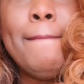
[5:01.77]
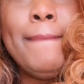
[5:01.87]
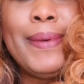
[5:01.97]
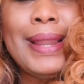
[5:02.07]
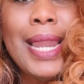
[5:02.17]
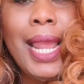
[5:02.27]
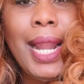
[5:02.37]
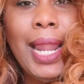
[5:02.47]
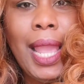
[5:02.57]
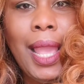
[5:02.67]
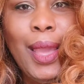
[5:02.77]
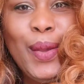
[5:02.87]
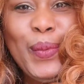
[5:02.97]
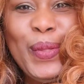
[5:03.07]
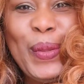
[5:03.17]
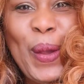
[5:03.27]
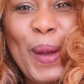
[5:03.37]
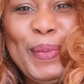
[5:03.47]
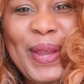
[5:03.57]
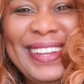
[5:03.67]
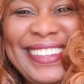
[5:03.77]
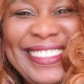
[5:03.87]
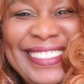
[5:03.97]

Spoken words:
brilliantly with copper.